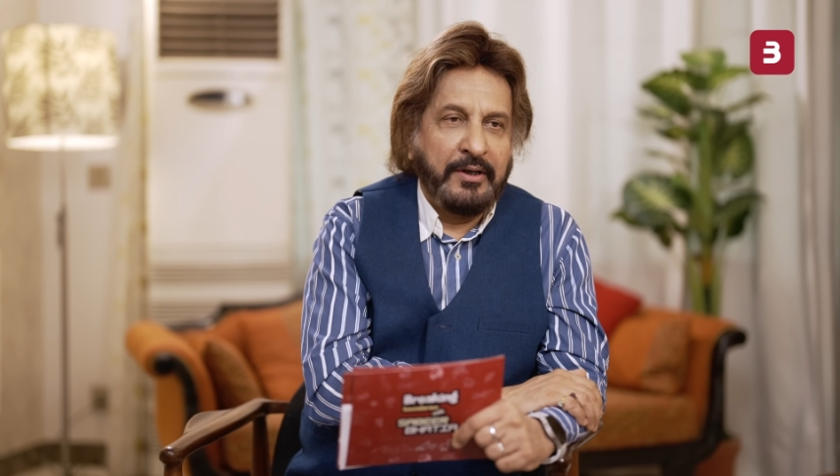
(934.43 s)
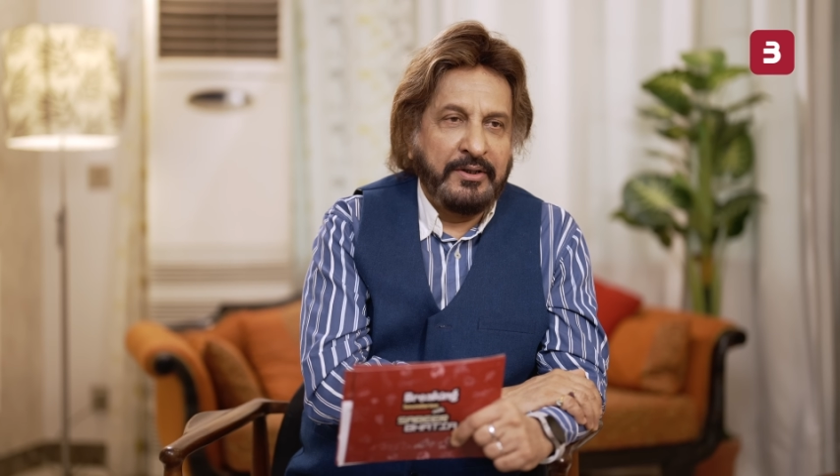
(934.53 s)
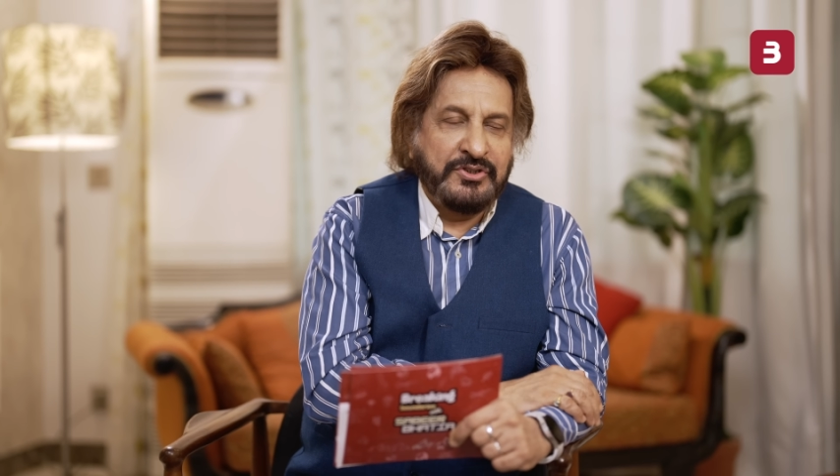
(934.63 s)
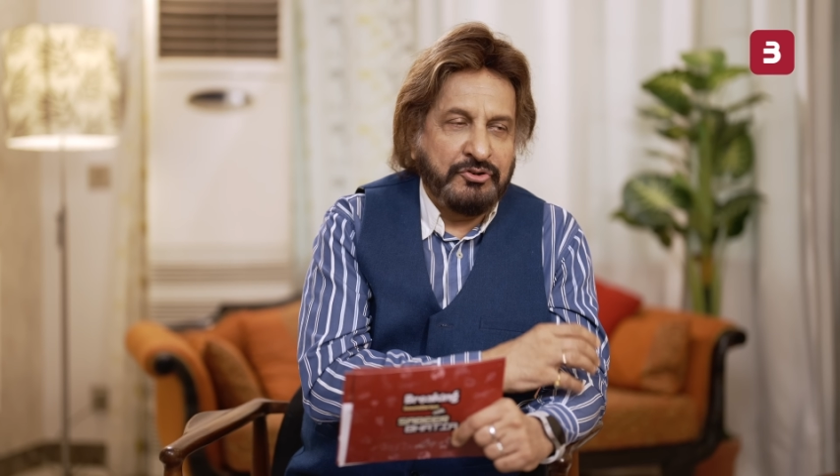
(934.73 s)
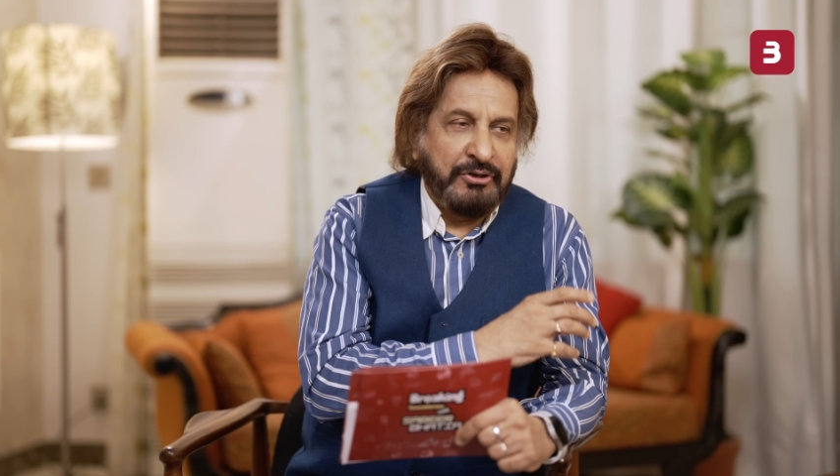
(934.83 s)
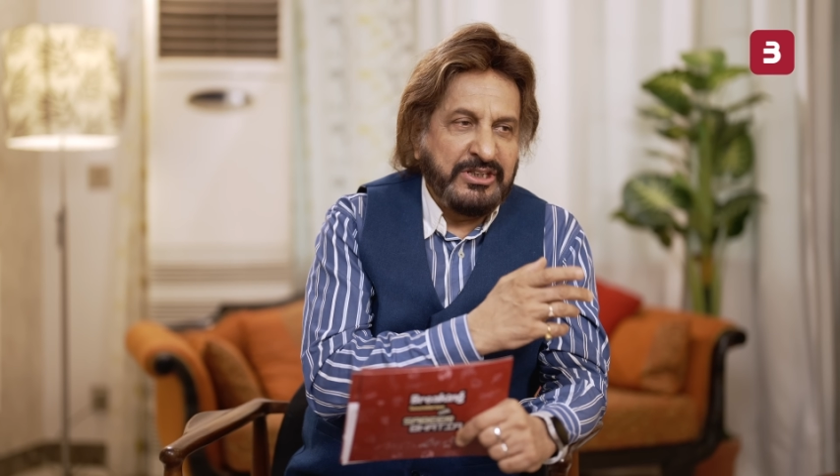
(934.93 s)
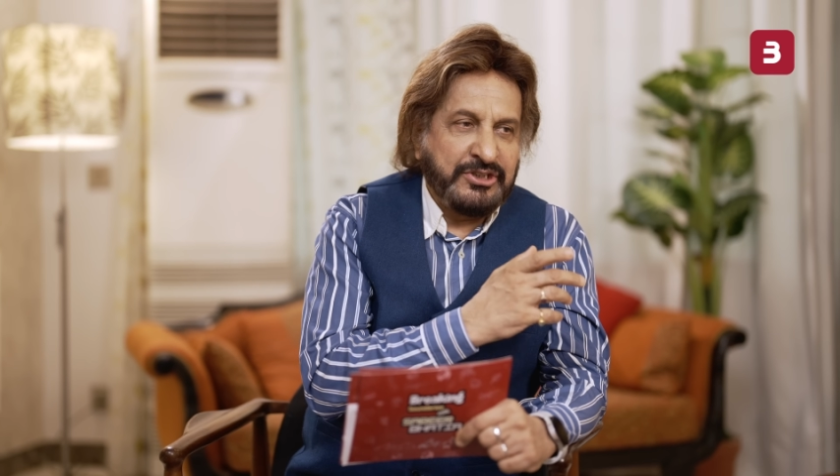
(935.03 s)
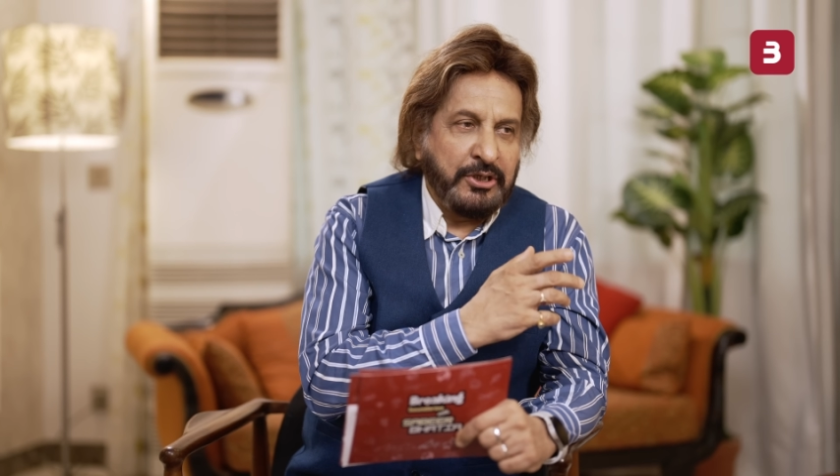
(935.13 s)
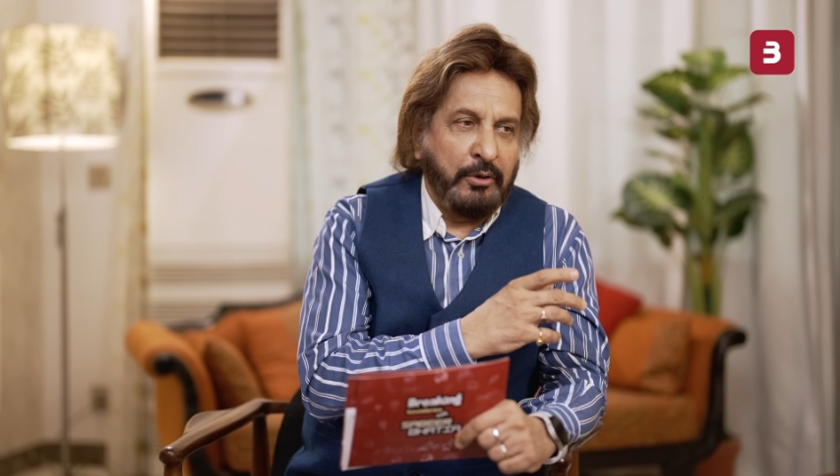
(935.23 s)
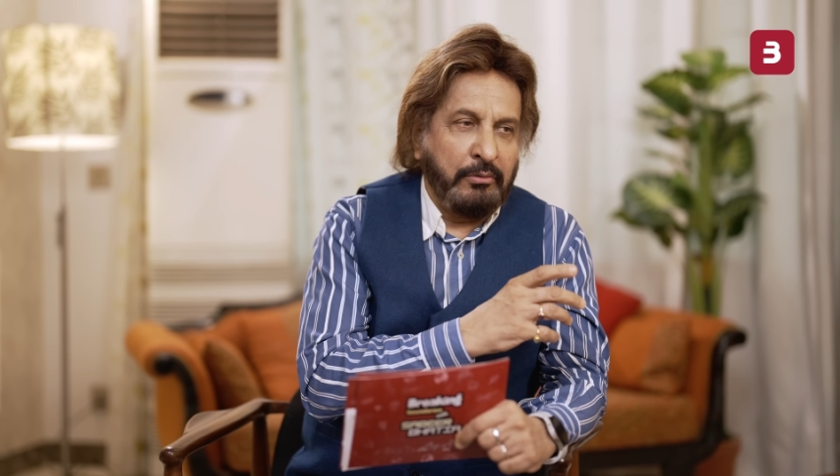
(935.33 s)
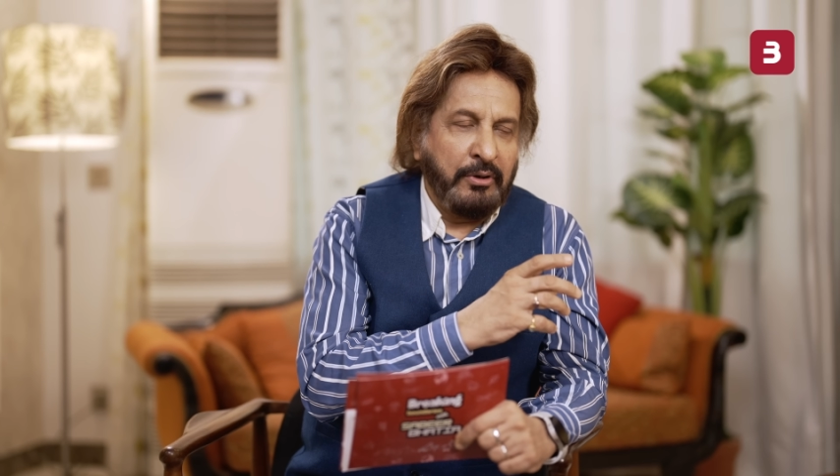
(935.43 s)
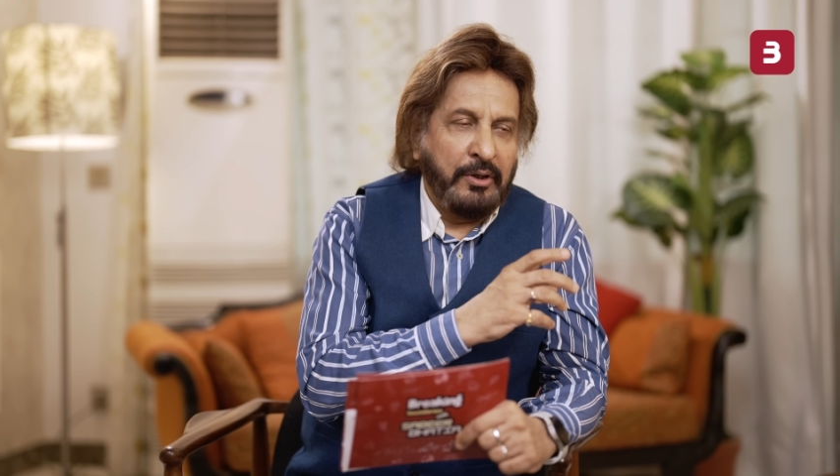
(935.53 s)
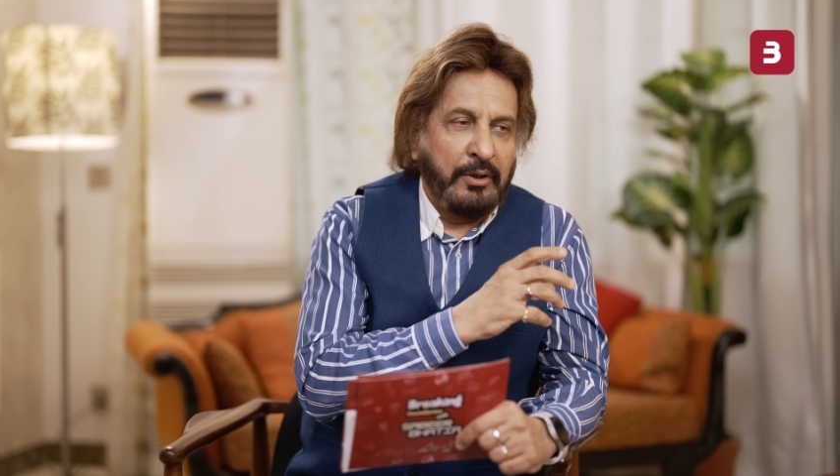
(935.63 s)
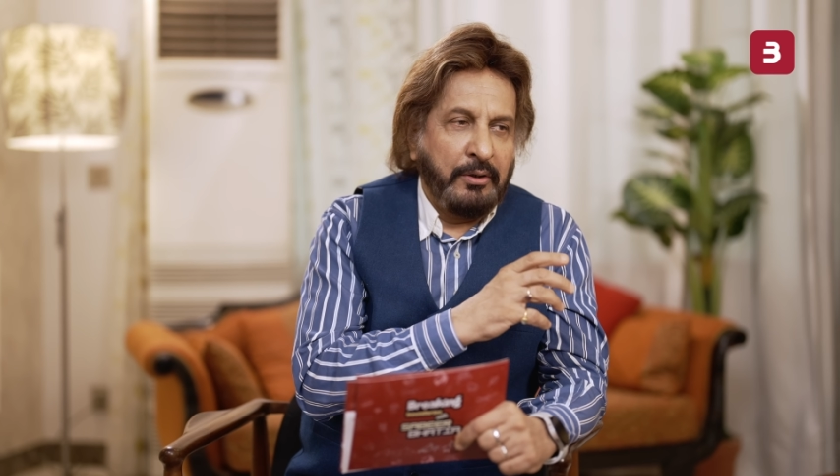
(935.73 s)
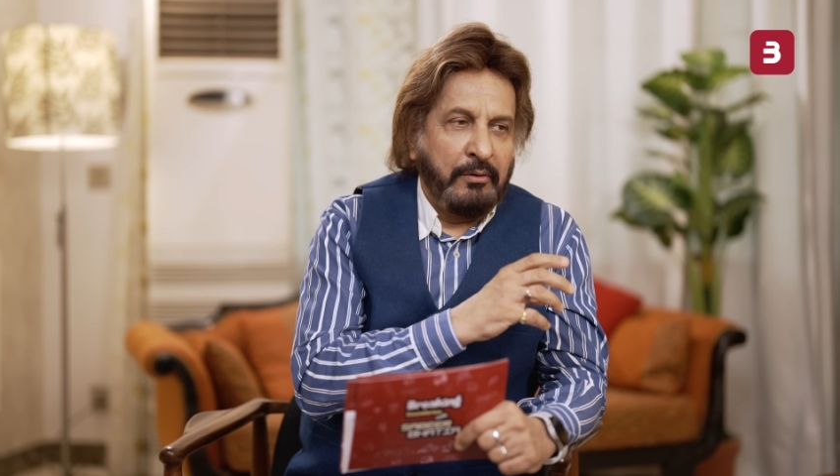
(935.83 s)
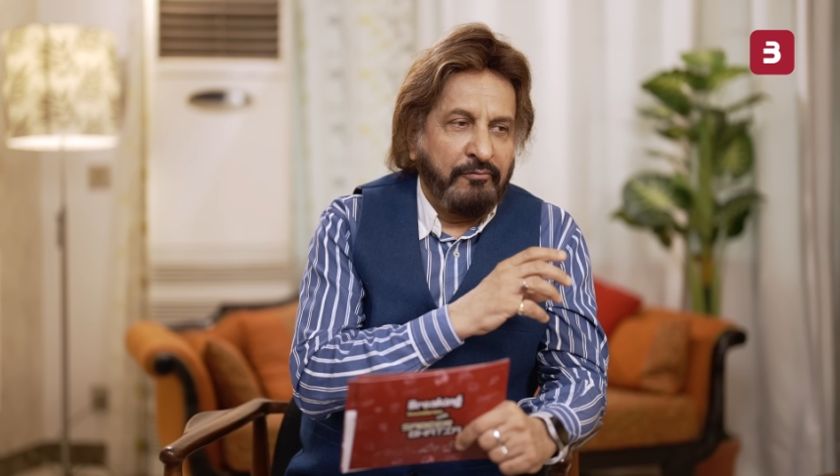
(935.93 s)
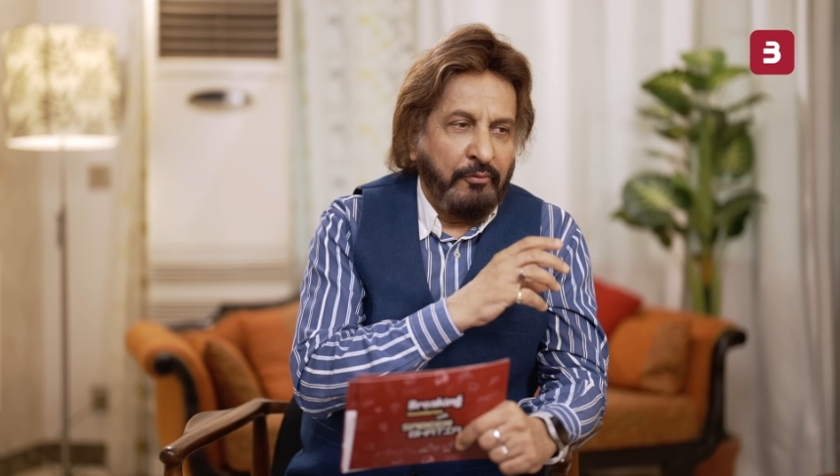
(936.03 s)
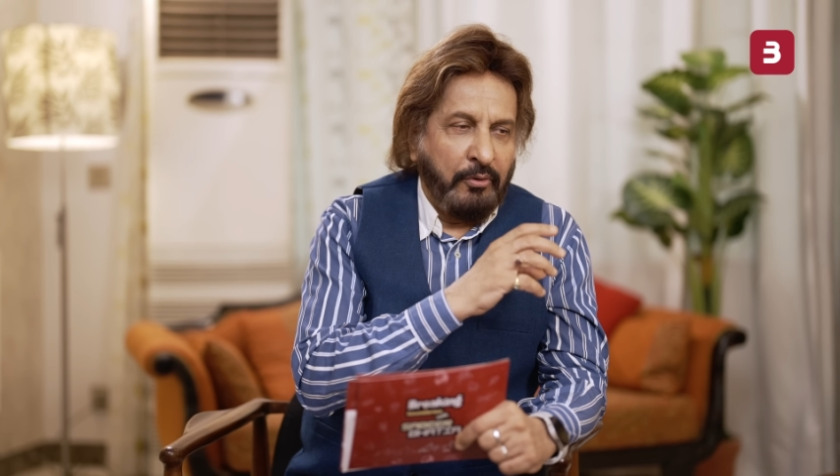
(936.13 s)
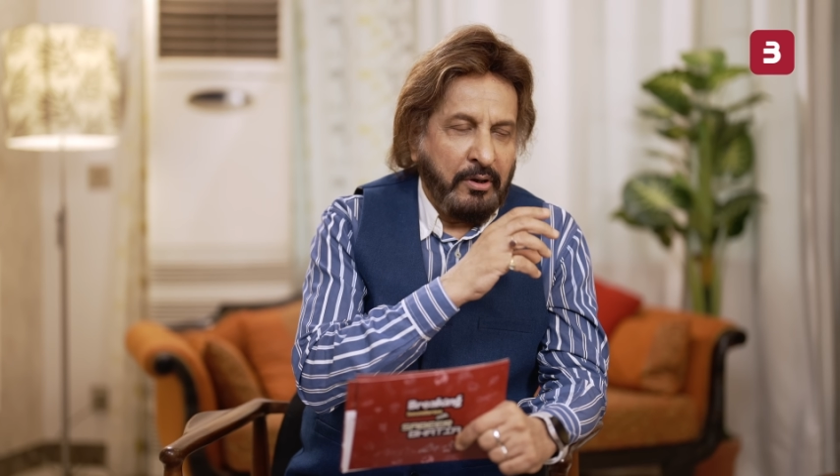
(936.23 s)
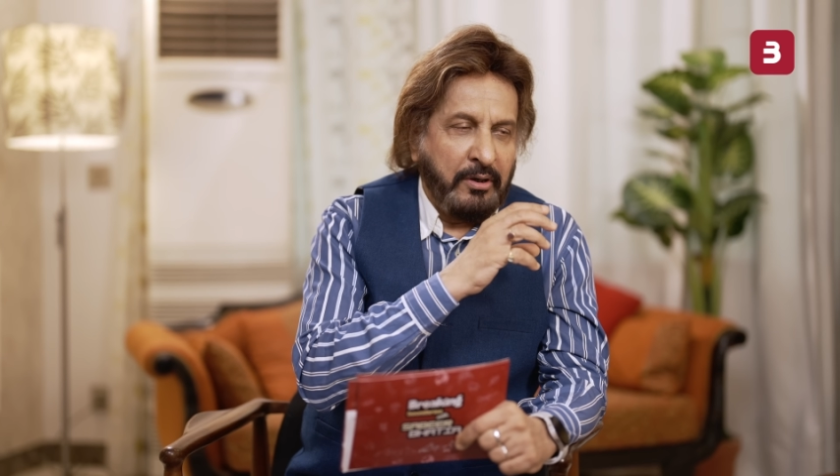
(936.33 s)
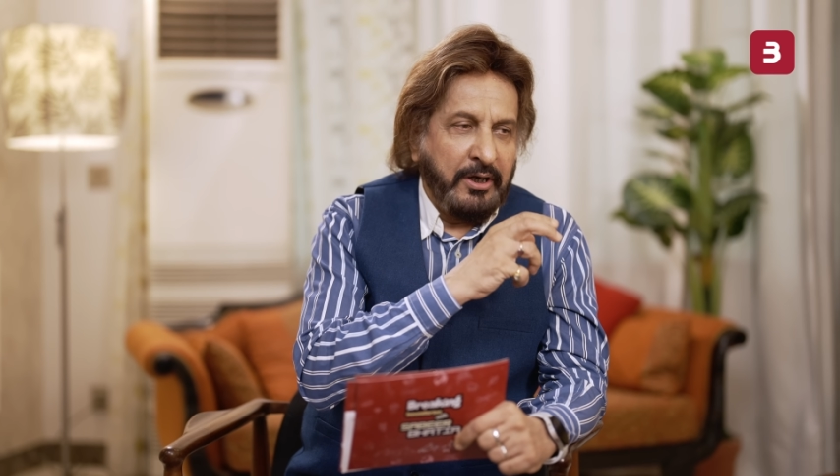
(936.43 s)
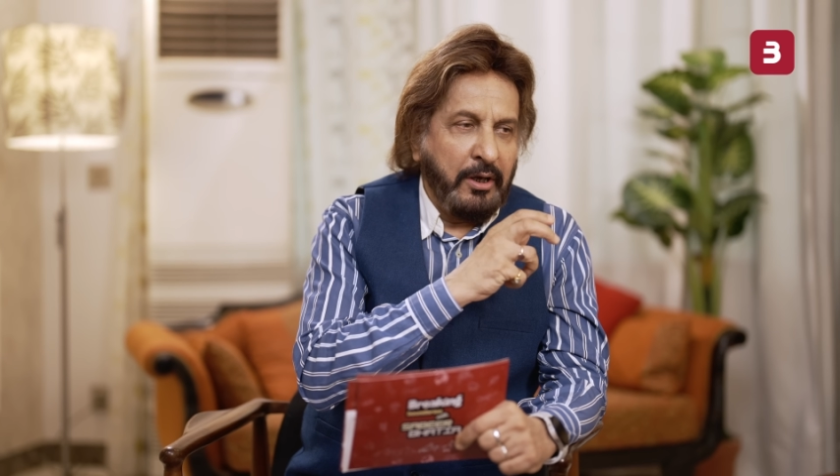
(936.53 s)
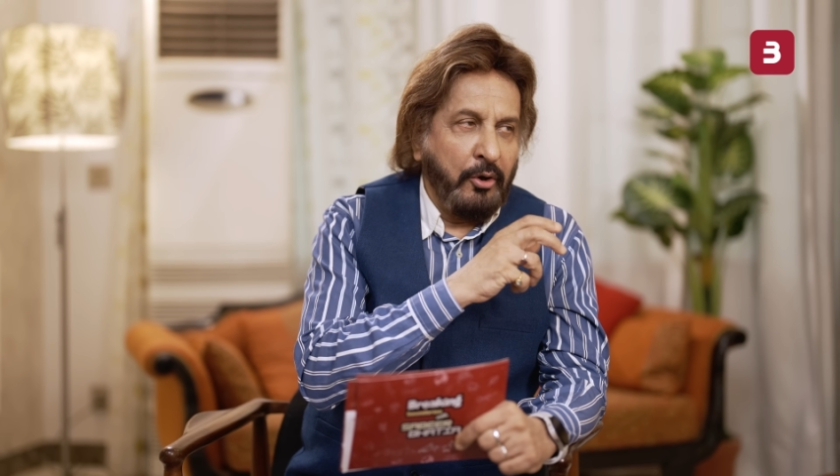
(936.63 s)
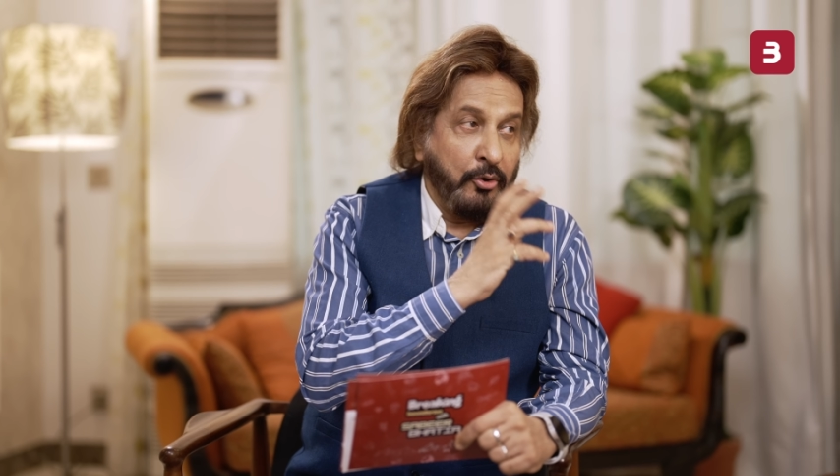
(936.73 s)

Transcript: is stressed out for little